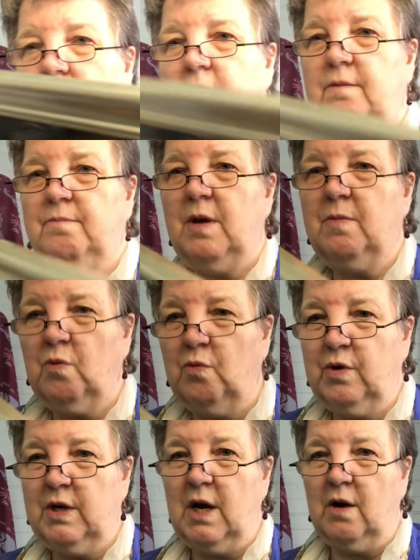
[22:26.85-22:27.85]
uh, people
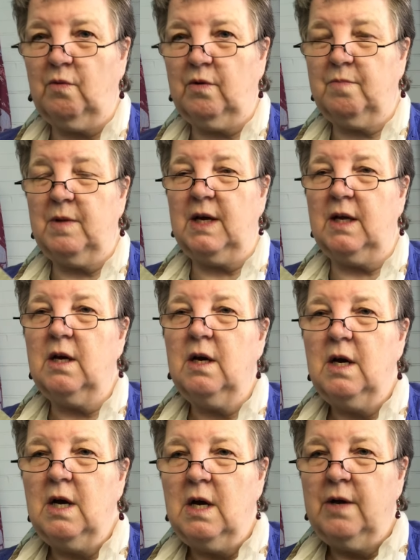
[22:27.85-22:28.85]
would know with me
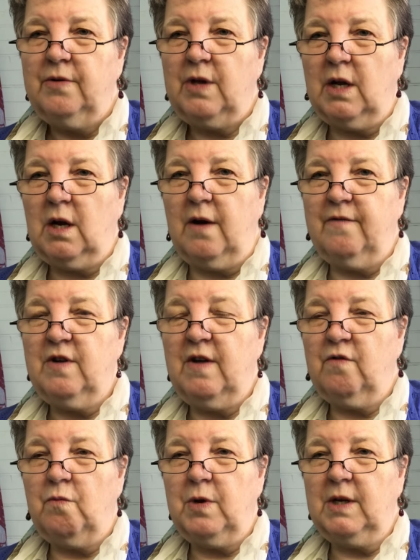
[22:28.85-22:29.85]
that I've
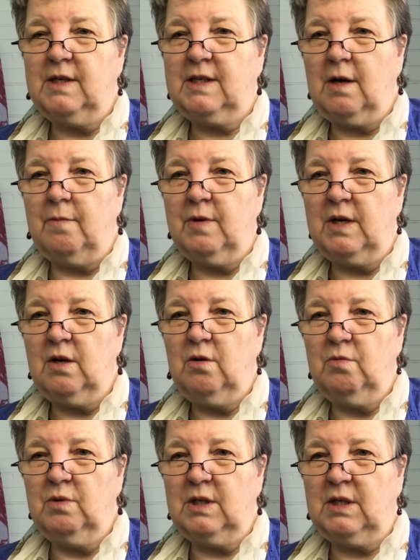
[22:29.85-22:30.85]
never been somebody
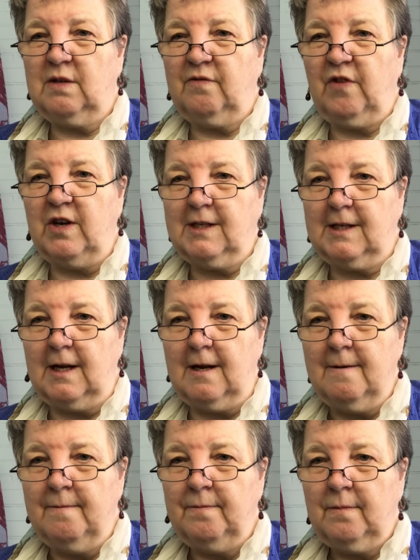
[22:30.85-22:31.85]
who was
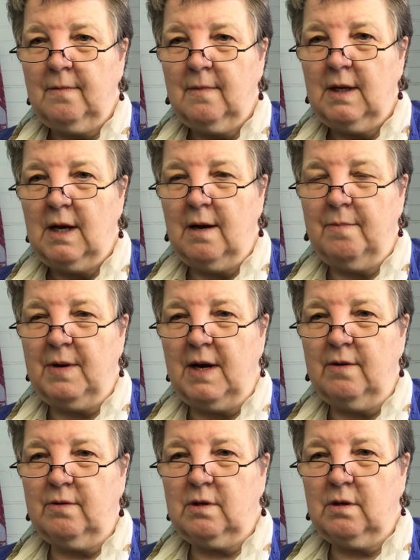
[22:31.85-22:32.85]
fussy
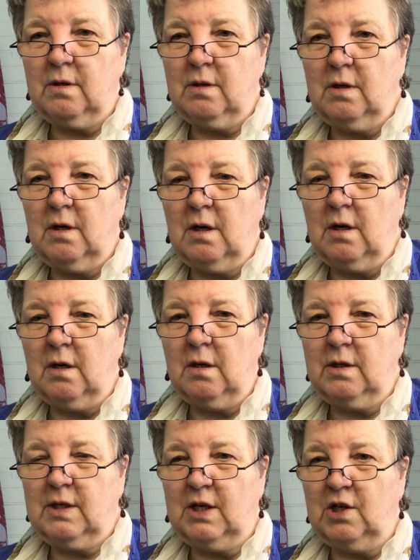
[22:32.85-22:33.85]
about uh,
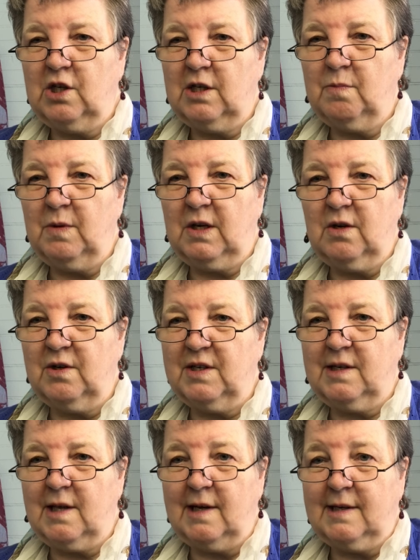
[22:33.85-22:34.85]
stitches
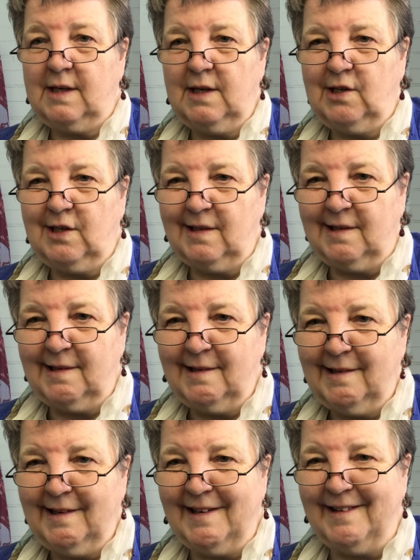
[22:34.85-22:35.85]
because they're stitches.
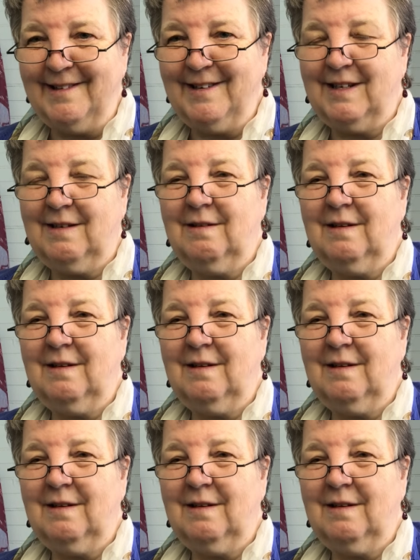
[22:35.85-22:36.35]
You know,